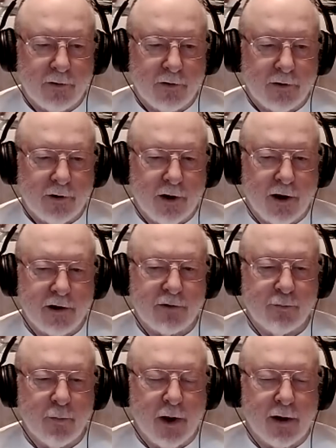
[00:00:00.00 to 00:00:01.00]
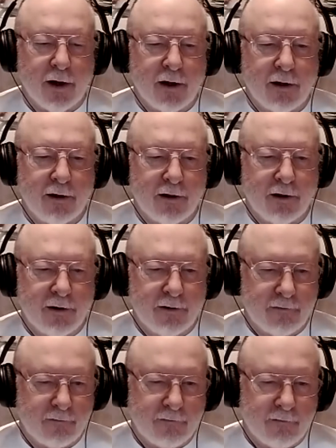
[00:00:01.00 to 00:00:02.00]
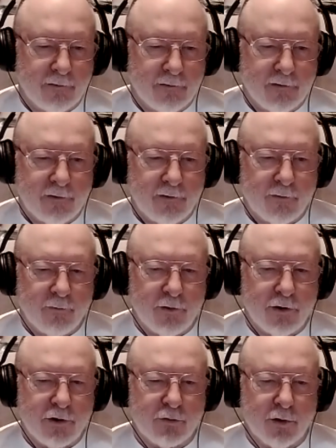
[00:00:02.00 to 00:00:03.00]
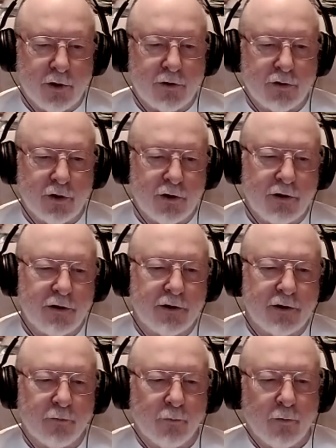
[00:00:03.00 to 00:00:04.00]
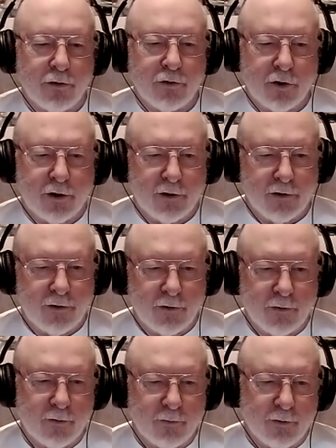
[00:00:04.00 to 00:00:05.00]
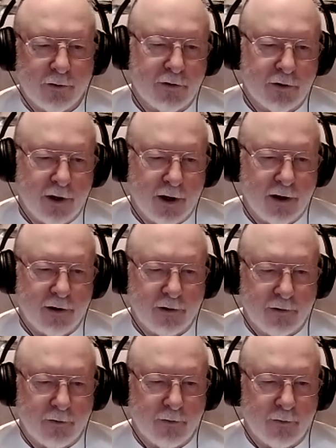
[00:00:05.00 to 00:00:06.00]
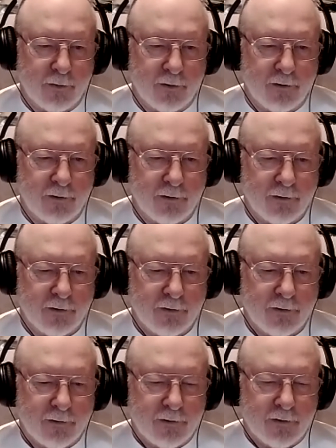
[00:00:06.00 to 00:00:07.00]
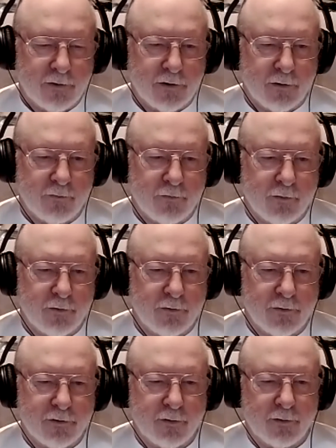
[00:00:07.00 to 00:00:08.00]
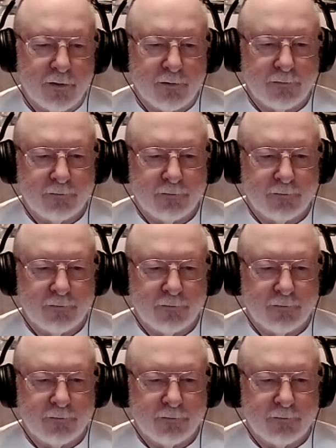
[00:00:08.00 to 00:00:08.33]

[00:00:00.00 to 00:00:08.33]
cosmetic restrictions of what you can do and what you can't do, and so forth and so on.